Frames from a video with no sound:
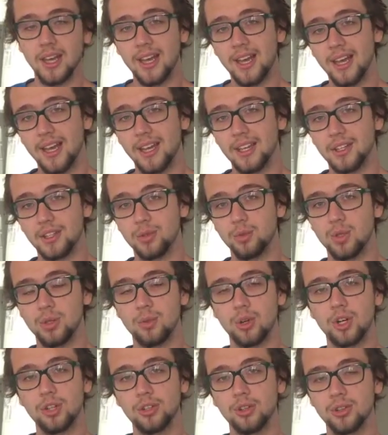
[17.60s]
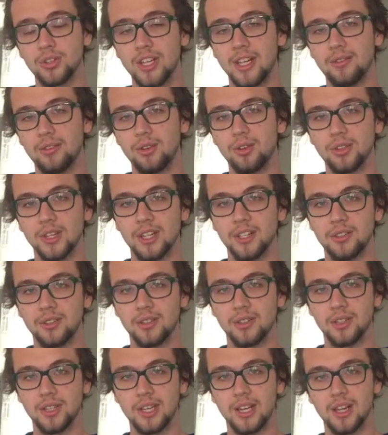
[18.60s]
And we worked on self-organized
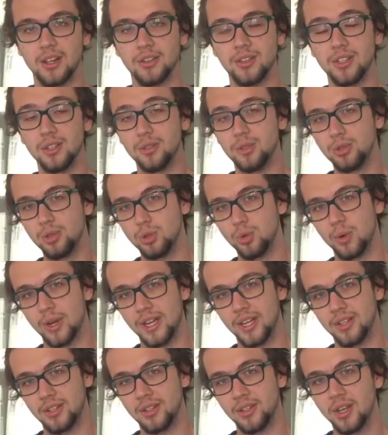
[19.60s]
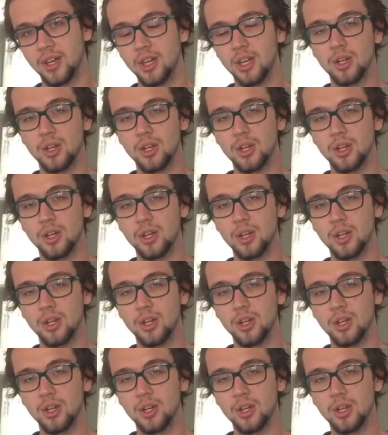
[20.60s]
criticality in two ways.